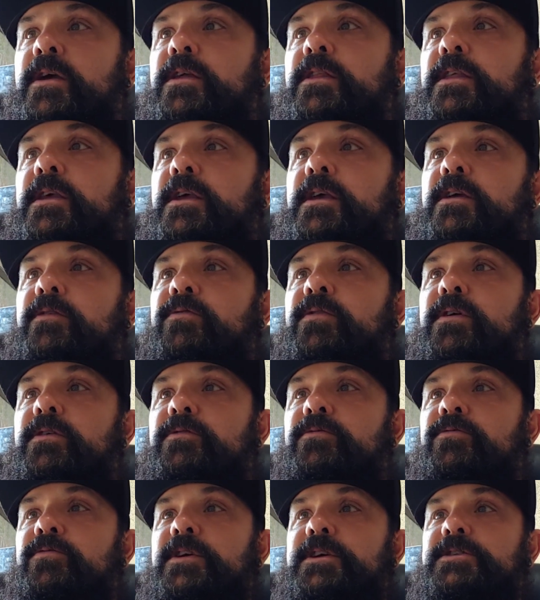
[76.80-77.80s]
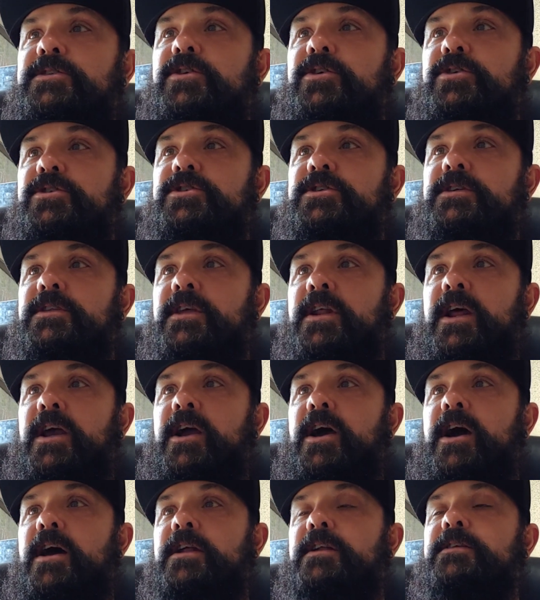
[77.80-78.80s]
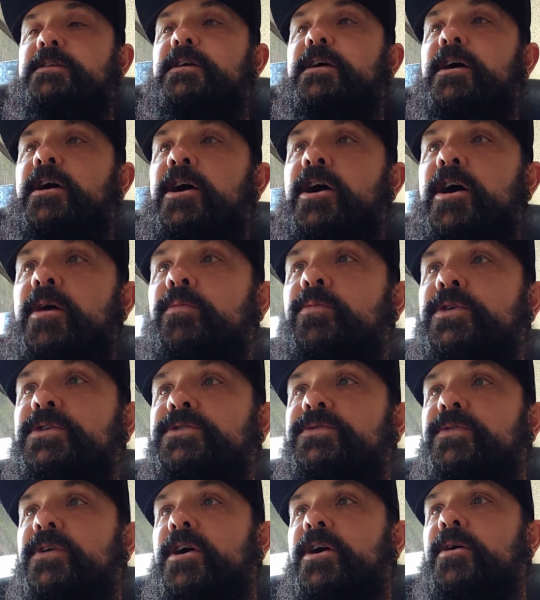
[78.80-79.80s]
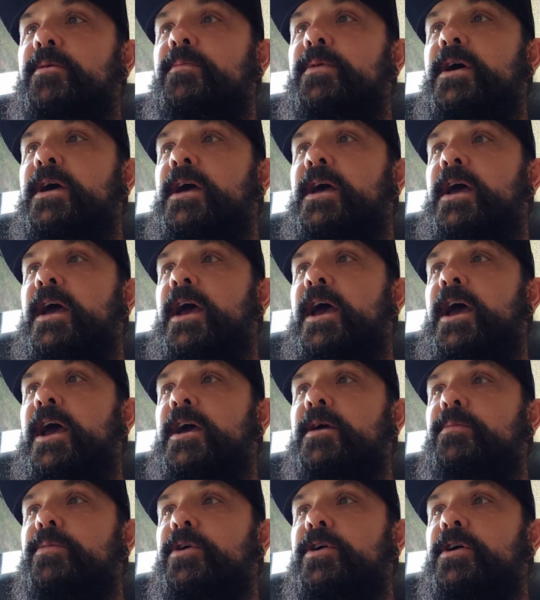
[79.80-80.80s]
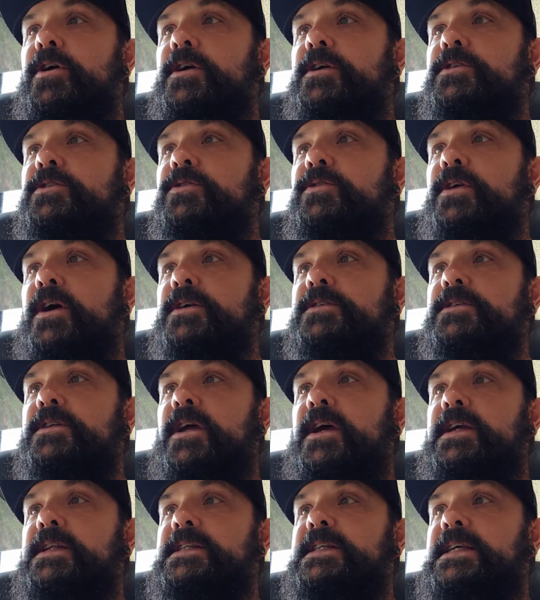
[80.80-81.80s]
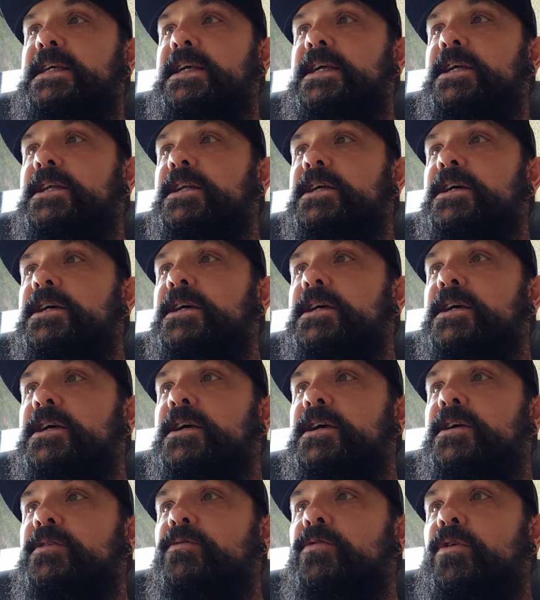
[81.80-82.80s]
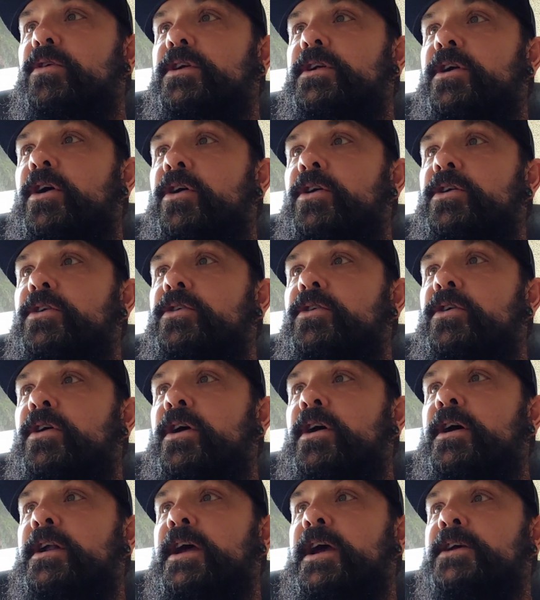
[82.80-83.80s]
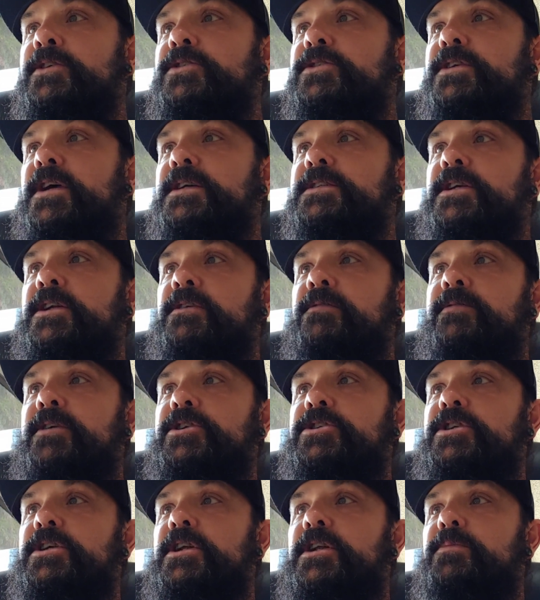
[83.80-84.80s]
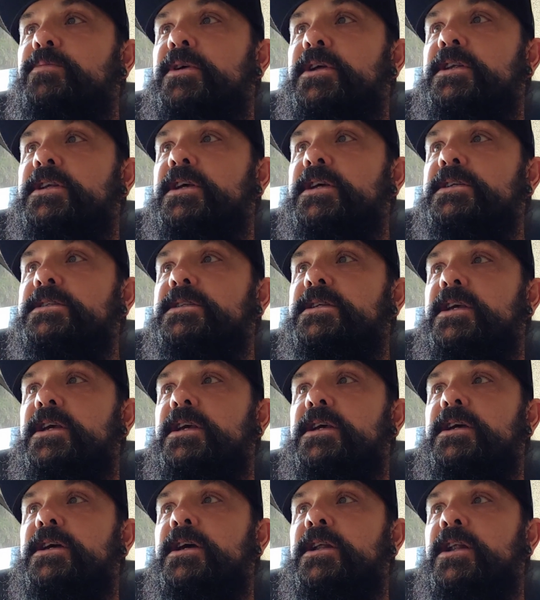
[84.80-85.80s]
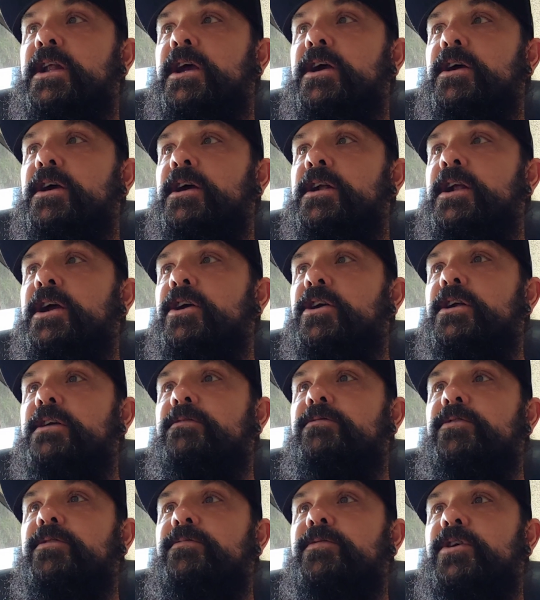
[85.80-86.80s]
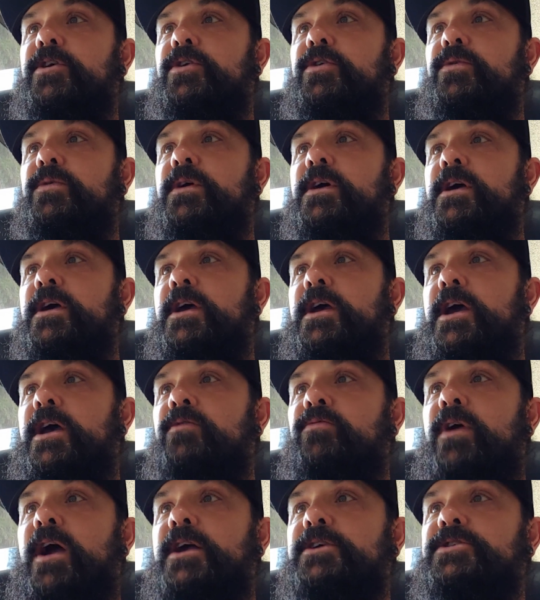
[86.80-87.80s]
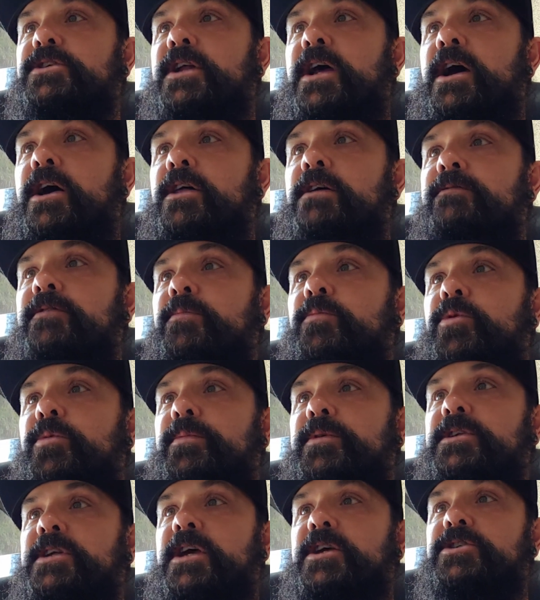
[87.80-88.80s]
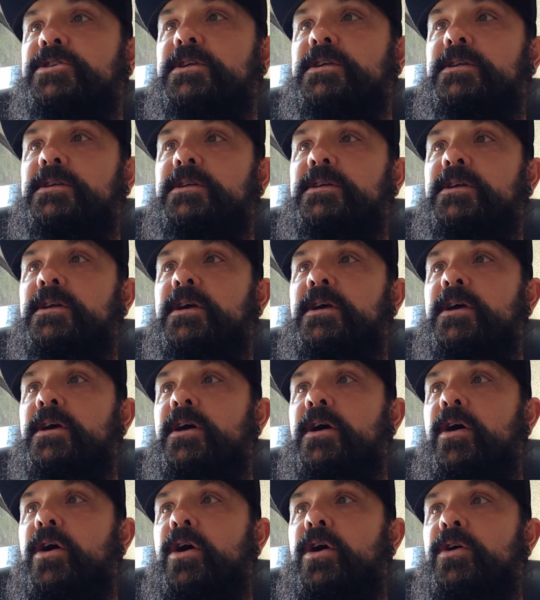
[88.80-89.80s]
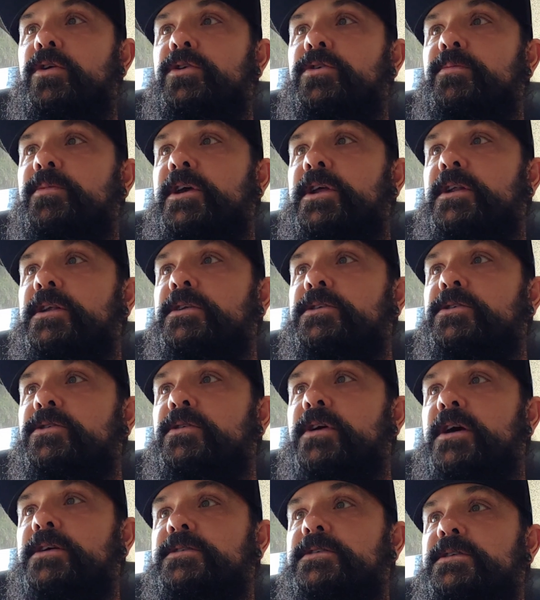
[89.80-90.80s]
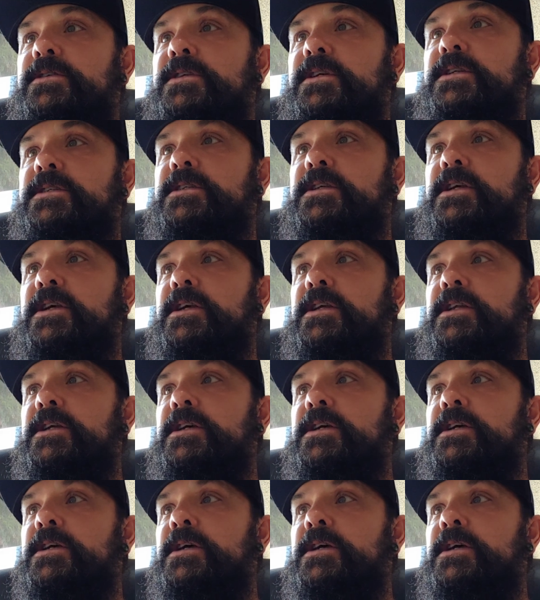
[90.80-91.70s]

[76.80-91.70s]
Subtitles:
research that I got was from Hegberg, 2019. Wrote an article on exercise intervention and PTSD, a narrative review and rationale of implementation. Alderman, 2016.